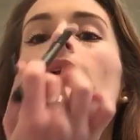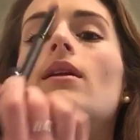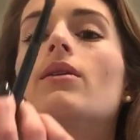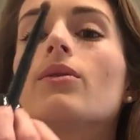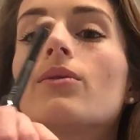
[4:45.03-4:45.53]
my
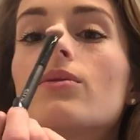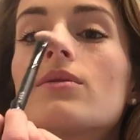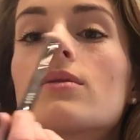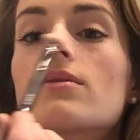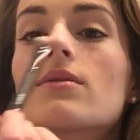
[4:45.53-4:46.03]

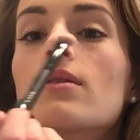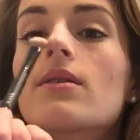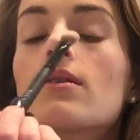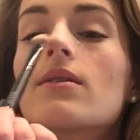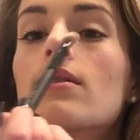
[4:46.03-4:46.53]
nose,
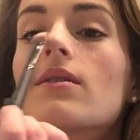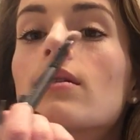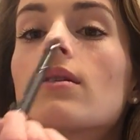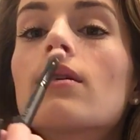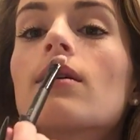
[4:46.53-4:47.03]

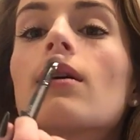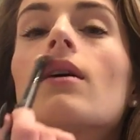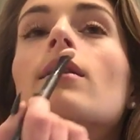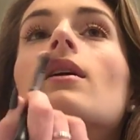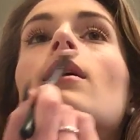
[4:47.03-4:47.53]

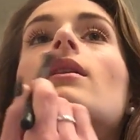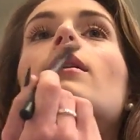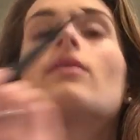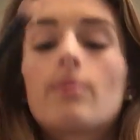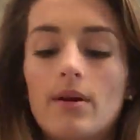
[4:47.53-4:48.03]
and then a
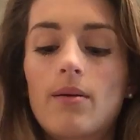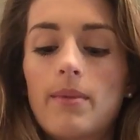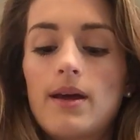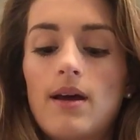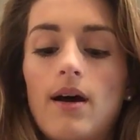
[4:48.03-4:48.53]
little bit on
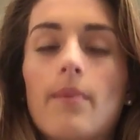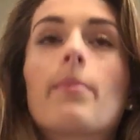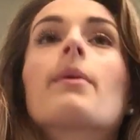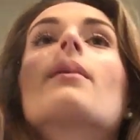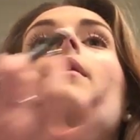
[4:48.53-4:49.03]
my
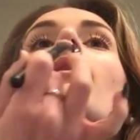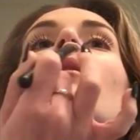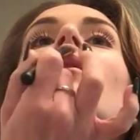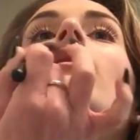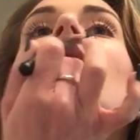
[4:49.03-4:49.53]

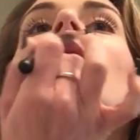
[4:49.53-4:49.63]
upper